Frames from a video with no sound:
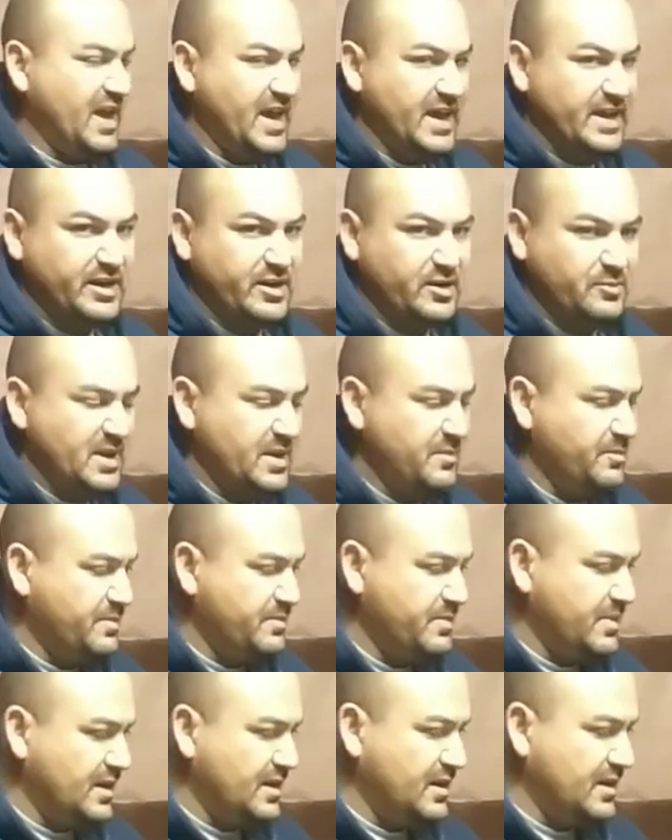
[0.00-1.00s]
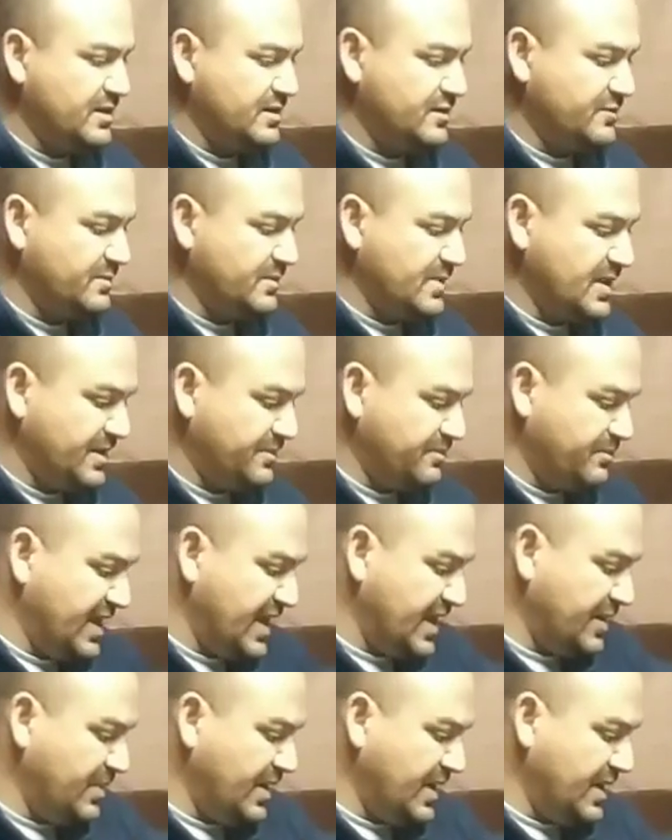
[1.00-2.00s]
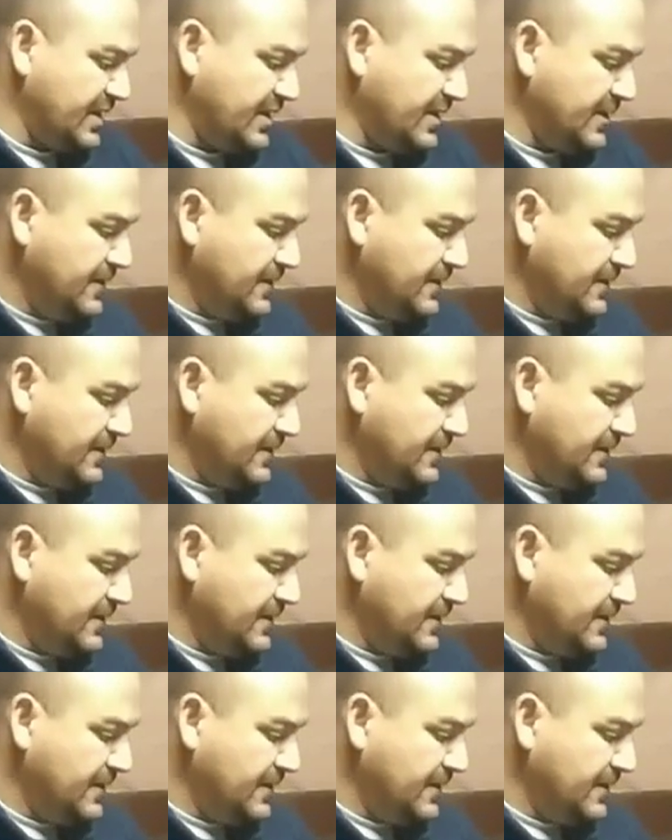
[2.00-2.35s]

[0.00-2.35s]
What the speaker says: pad out of my backpack